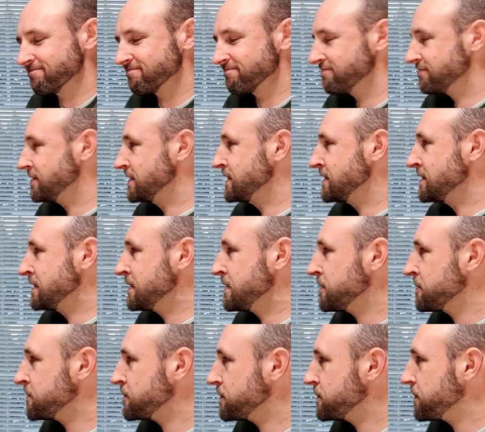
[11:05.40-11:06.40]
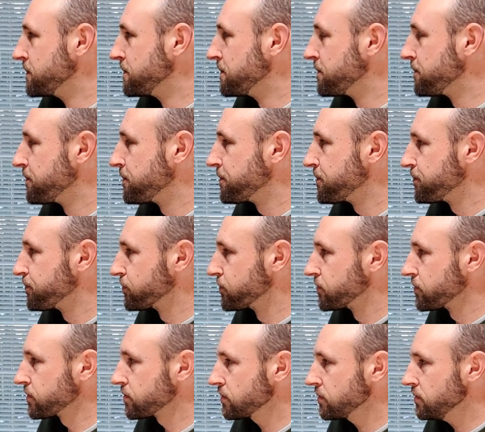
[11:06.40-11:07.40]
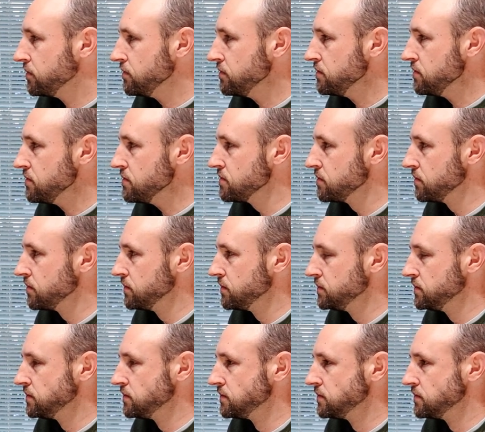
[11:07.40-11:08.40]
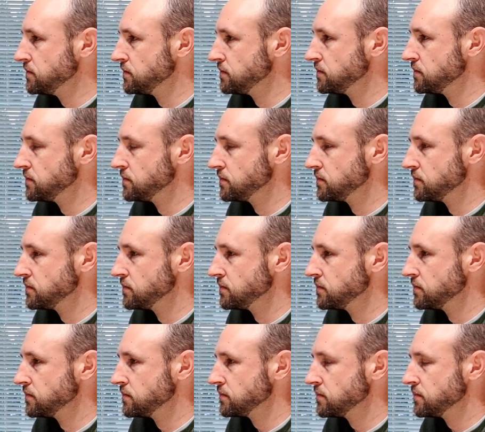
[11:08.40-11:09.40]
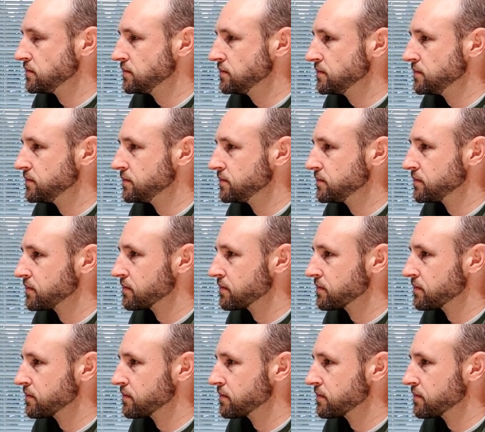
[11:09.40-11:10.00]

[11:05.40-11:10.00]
[no speech]